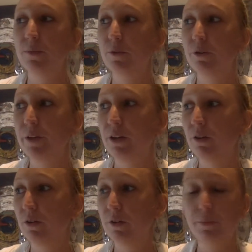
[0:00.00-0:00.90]
what do we
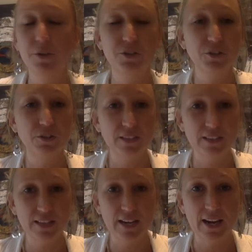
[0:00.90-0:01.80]
call emotional
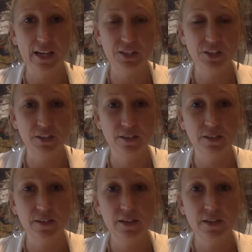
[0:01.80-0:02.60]
disconnection